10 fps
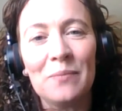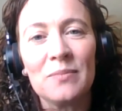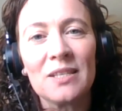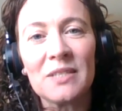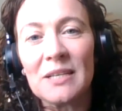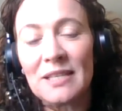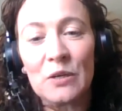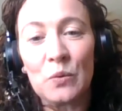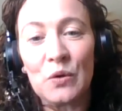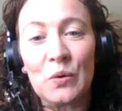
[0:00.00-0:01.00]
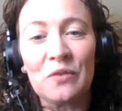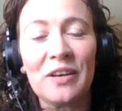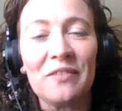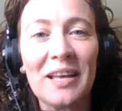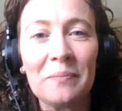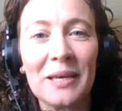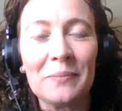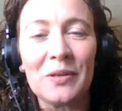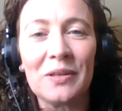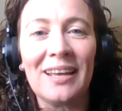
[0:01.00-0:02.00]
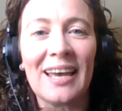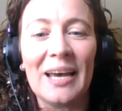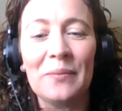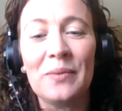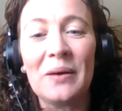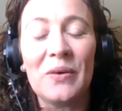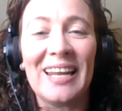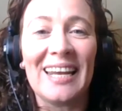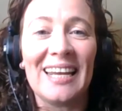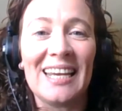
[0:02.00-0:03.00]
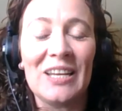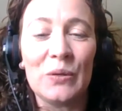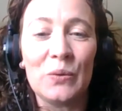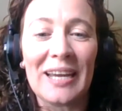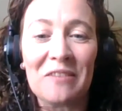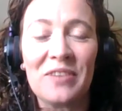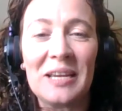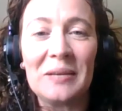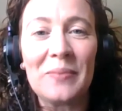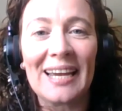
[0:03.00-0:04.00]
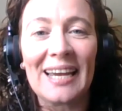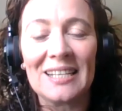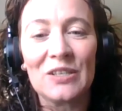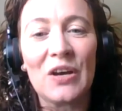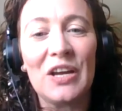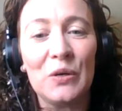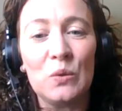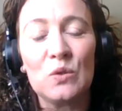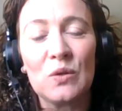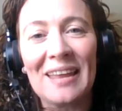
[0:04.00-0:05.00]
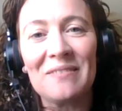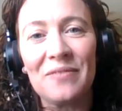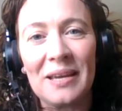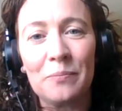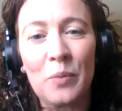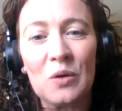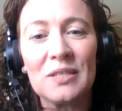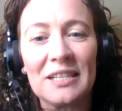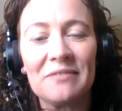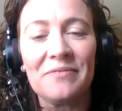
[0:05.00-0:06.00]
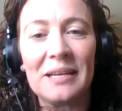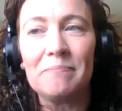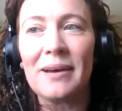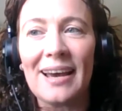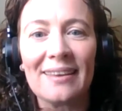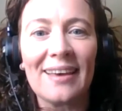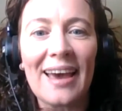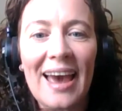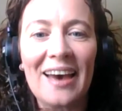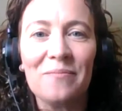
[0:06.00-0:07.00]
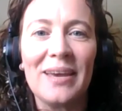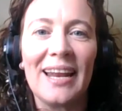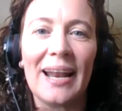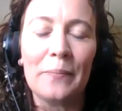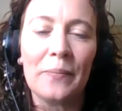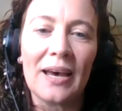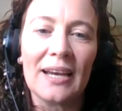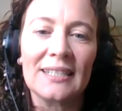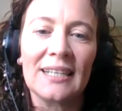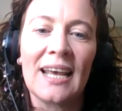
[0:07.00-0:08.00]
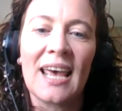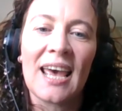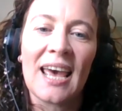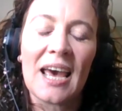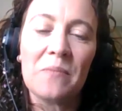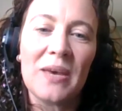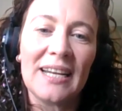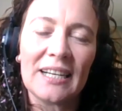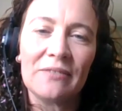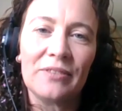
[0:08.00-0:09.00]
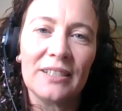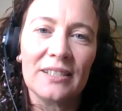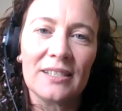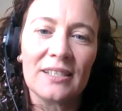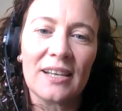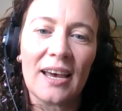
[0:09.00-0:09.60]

Sometimes I don't know if I've helped people, and when I get feedback, that's how I know. So getting positive feedback that I have made an impact and made a difference.